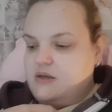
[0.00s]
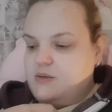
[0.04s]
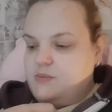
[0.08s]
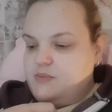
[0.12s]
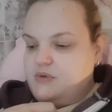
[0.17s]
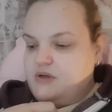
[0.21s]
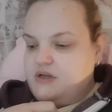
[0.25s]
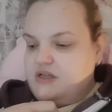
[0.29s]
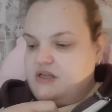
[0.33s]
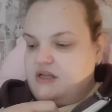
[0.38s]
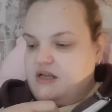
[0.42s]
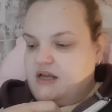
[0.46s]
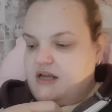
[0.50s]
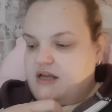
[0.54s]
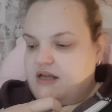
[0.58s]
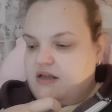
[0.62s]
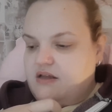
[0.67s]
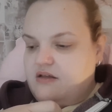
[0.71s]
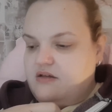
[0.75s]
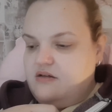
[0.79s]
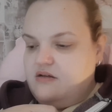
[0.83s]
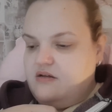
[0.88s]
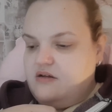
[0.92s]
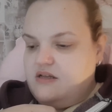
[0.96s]
But yeah,
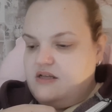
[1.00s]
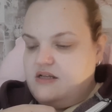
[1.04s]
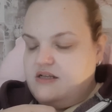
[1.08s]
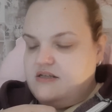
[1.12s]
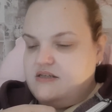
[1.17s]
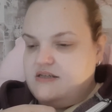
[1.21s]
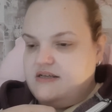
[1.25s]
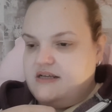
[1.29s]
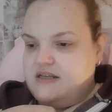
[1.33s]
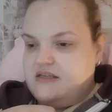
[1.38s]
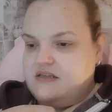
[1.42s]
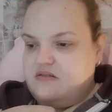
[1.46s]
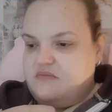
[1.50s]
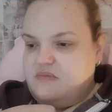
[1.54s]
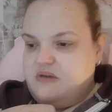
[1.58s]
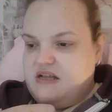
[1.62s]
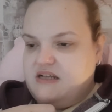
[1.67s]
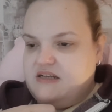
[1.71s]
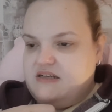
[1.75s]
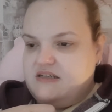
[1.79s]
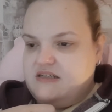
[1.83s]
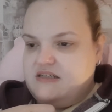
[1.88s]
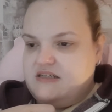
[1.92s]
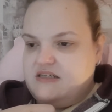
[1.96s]
I need to get some
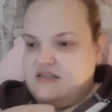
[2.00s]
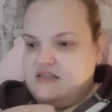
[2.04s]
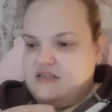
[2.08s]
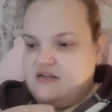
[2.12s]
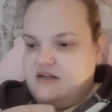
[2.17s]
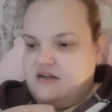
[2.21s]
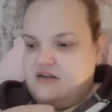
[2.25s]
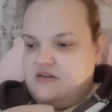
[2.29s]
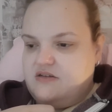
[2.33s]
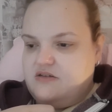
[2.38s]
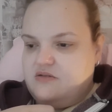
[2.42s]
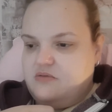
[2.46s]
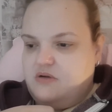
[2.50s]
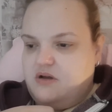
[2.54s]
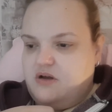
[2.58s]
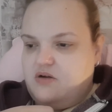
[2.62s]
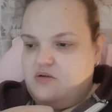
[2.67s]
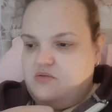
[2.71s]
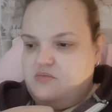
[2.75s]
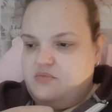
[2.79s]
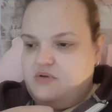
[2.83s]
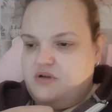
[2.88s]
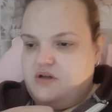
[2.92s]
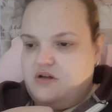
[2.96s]
editing done as
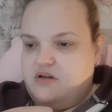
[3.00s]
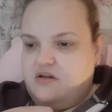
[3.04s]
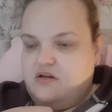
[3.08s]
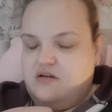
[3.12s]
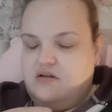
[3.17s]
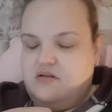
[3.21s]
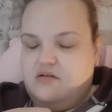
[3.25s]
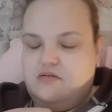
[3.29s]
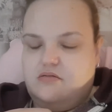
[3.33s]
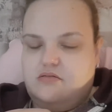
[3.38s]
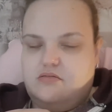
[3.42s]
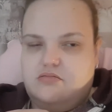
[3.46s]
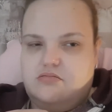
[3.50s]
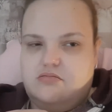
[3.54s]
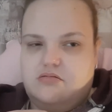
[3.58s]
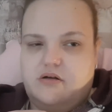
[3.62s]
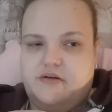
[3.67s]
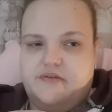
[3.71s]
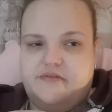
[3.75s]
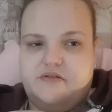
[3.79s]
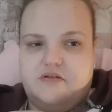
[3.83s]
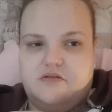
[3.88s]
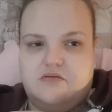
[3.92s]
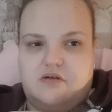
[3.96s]
well, but I
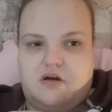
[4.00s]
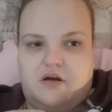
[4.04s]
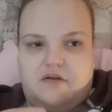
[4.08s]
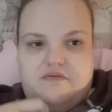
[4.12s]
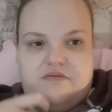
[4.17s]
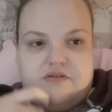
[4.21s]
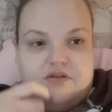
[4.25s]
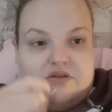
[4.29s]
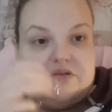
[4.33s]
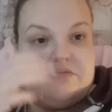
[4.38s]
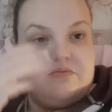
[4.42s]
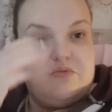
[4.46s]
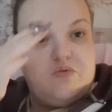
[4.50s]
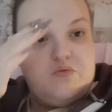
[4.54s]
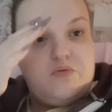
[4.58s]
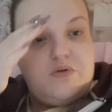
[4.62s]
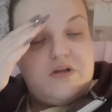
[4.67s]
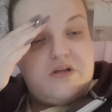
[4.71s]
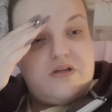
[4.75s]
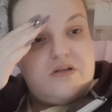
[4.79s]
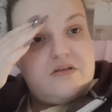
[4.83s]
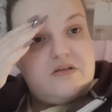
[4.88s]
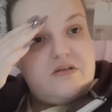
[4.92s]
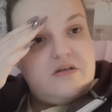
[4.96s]
feel rough this
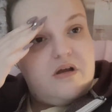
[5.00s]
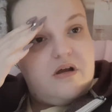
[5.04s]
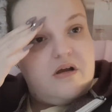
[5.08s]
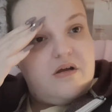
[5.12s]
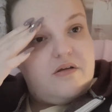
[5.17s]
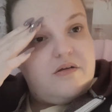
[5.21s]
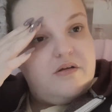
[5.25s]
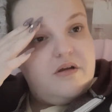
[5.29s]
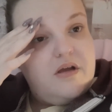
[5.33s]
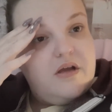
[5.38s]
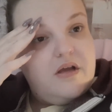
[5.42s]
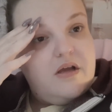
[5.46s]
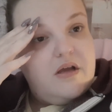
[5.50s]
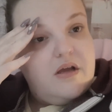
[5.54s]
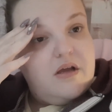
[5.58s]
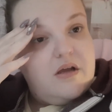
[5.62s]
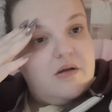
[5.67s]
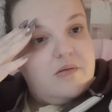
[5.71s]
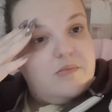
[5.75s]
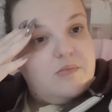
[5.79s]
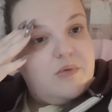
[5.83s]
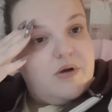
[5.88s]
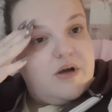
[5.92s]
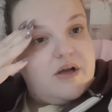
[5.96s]
morning, so
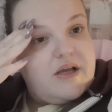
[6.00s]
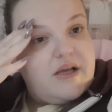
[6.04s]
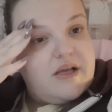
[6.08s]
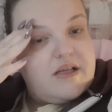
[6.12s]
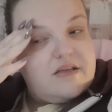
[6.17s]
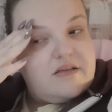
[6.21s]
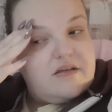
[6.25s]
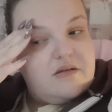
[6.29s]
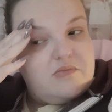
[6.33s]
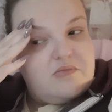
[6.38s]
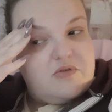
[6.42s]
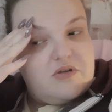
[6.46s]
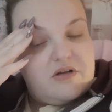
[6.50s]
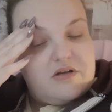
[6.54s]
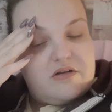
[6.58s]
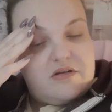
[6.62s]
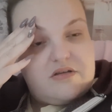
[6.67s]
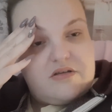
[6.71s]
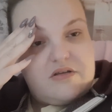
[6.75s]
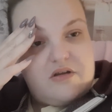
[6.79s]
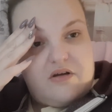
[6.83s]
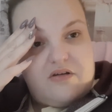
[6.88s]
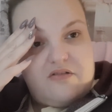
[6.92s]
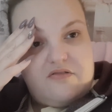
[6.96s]
might get some done
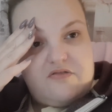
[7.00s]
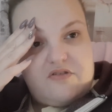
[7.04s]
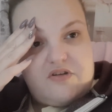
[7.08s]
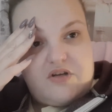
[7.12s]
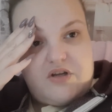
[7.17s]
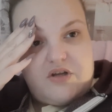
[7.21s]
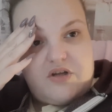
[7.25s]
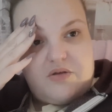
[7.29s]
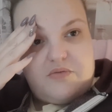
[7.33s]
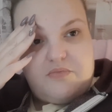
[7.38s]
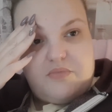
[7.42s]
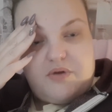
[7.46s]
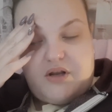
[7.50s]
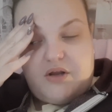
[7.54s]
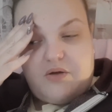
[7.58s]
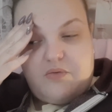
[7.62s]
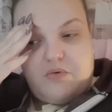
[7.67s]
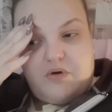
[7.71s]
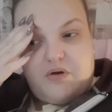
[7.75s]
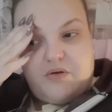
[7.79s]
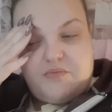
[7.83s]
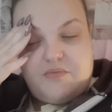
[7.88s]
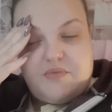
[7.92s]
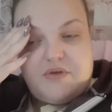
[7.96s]
this afternoon, but it
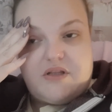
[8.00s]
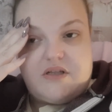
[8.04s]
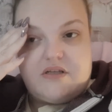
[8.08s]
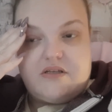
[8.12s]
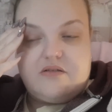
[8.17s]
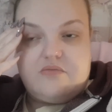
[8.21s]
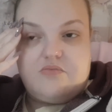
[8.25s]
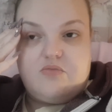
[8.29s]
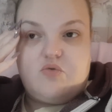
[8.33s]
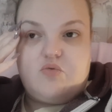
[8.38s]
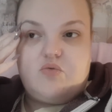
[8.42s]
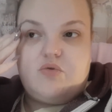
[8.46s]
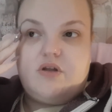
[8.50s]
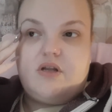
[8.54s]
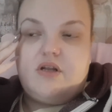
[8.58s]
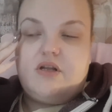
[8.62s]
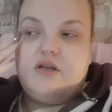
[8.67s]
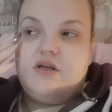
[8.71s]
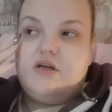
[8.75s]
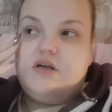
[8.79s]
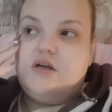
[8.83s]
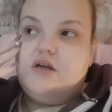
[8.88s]
won't be this morning.